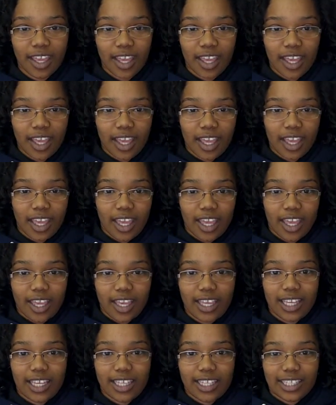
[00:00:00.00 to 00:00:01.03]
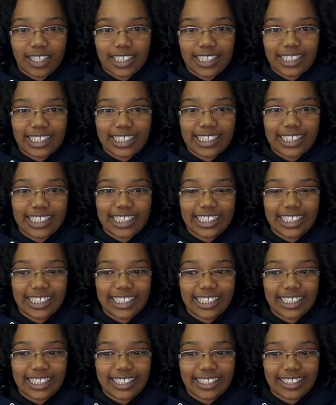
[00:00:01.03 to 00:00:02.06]

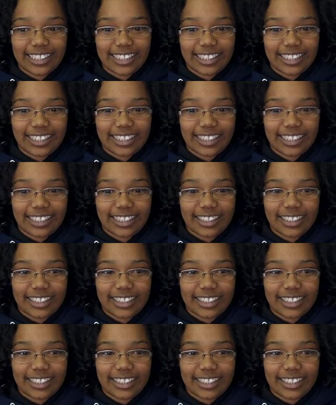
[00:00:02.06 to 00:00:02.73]
(silence)